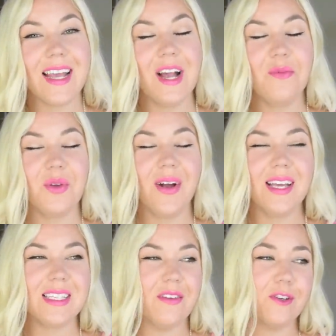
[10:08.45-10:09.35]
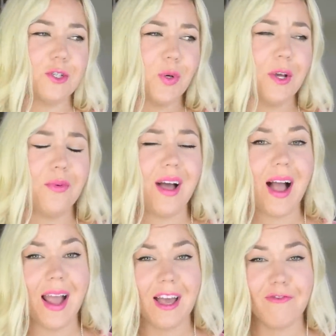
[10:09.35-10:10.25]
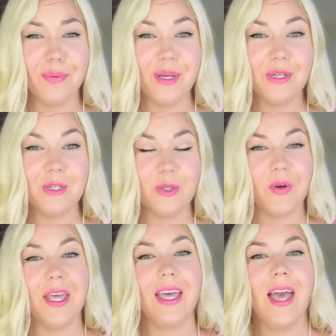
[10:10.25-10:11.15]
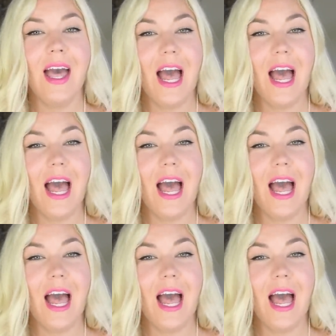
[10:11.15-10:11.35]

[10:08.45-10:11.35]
I hope that you guys have enjoyed what I have been enjoying.